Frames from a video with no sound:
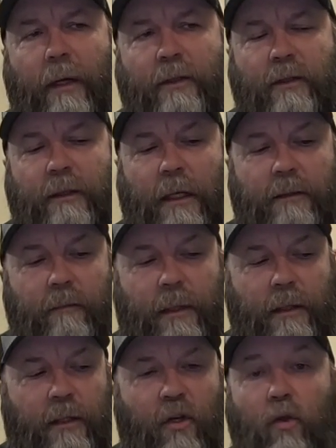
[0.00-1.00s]
and it just hasn't
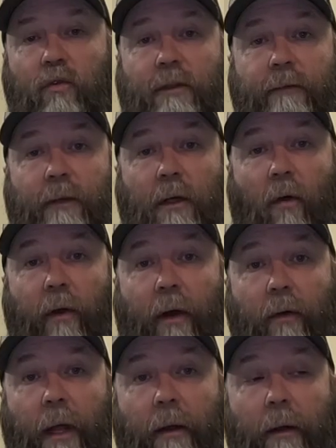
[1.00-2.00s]
been conducive to going
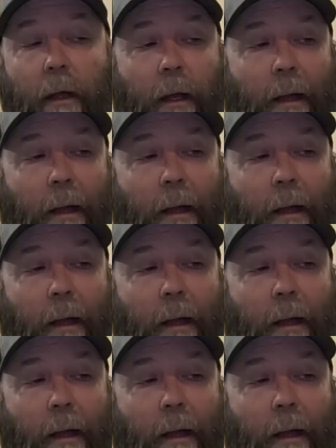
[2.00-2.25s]
out and